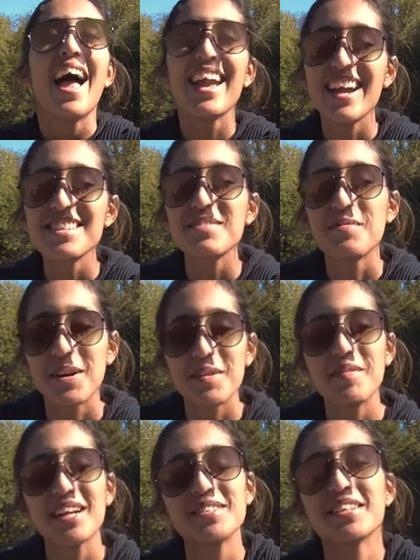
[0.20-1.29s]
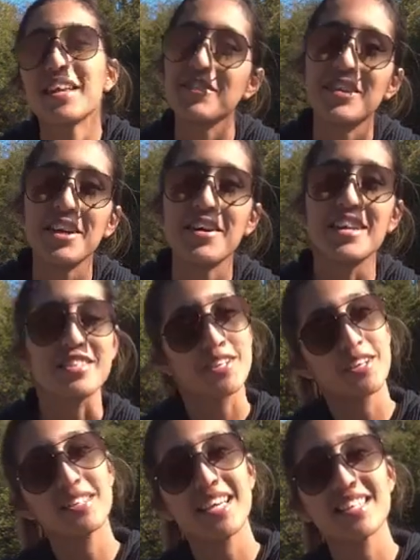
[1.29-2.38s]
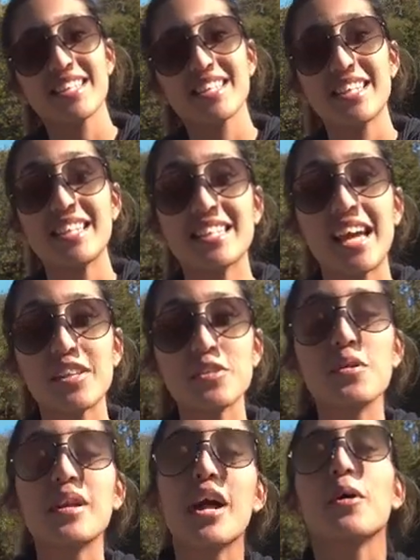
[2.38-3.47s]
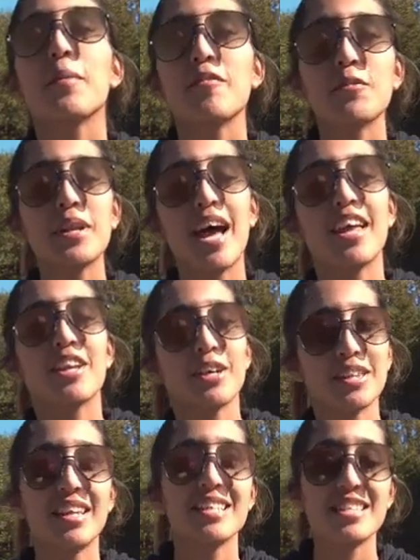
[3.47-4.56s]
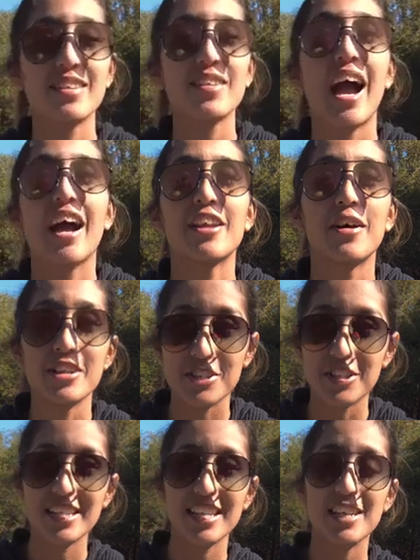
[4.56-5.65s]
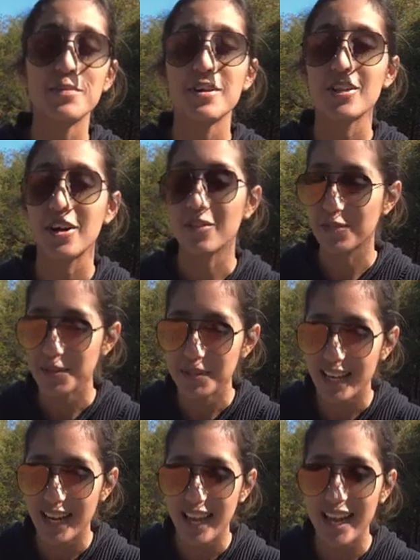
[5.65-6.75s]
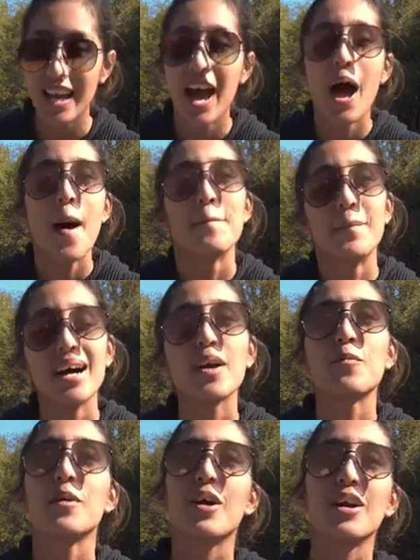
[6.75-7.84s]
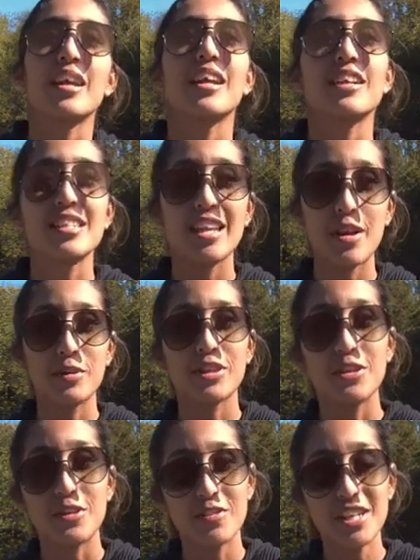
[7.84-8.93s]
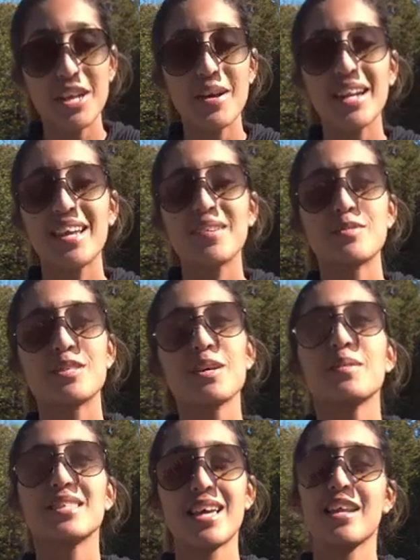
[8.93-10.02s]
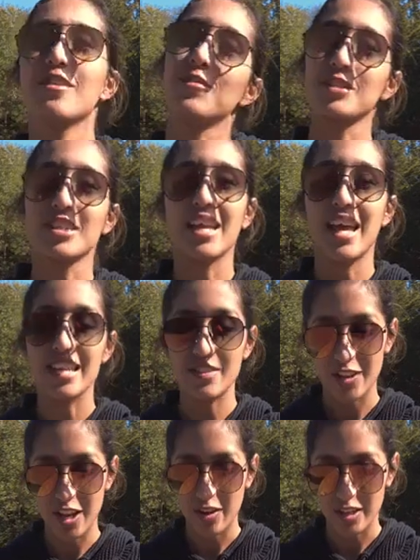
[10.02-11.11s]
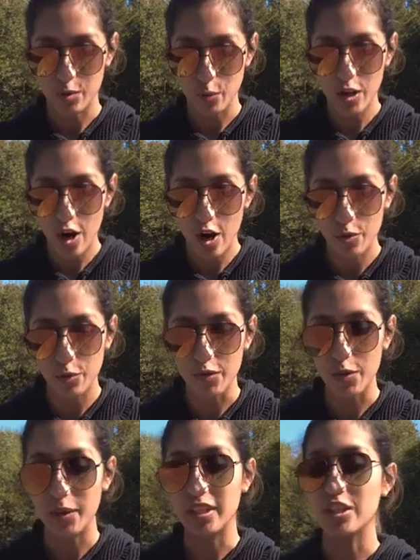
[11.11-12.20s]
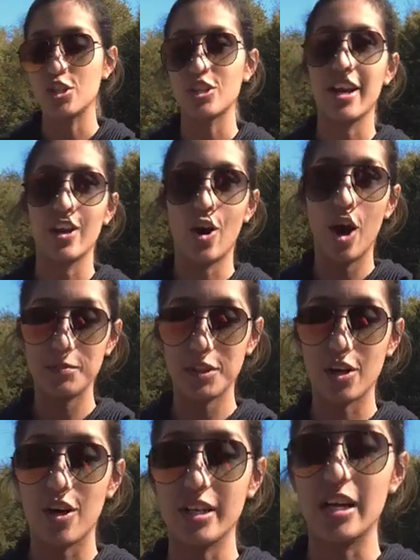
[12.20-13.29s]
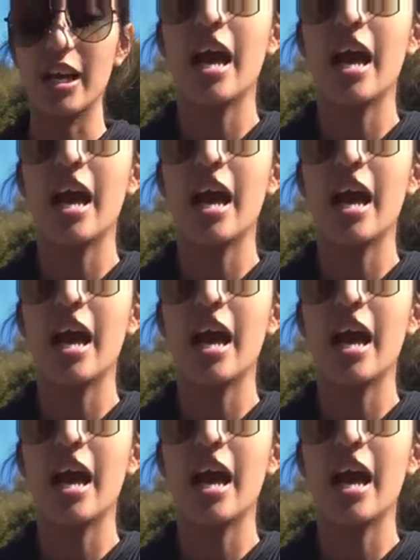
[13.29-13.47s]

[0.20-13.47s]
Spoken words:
Hey guys, welcome back to another video. It's your girl Texas Latina Tactical, and I hope everyone had a good Thanksgiving. I know I sure did with all the food that I ate, but we are here today with a new video, and I am so excited for today's video because we are reviewing this giant optic on here.